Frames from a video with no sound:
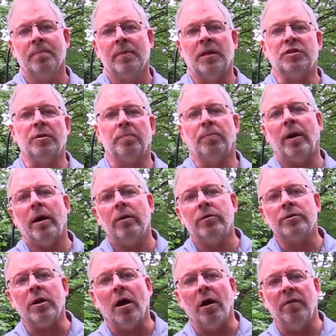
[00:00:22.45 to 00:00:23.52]
Now,
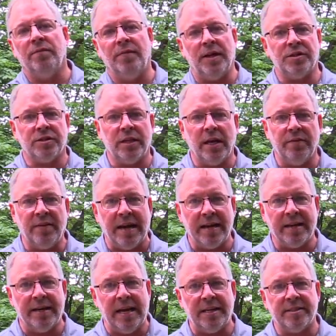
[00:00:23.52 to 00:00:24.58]
sombreros are vegetative
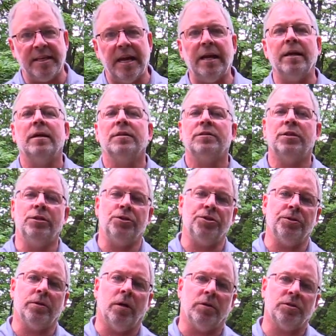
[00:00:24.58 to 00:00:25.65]
Echinacea,
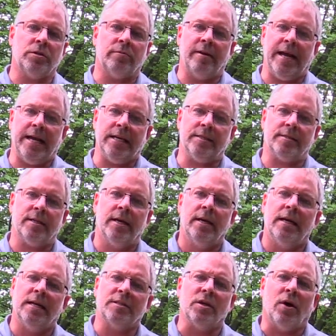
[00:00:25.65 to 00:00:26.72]
tissue culture raised,
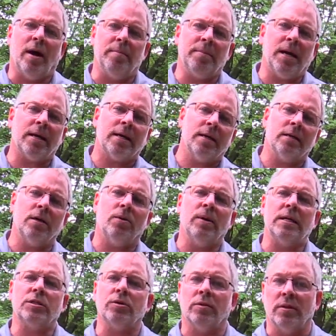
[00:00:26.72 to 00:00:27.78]
and so I'm not going to go
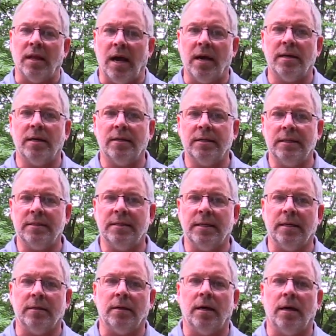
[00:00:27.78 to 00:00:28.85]
into a lot of
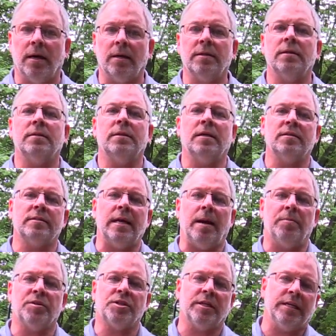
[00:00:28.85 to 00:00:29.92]
detail on
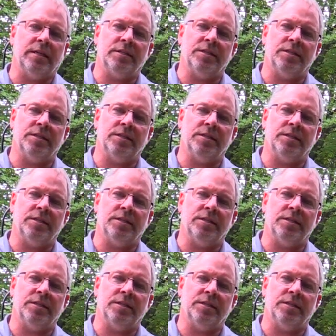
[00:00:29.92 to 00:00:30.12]
establishing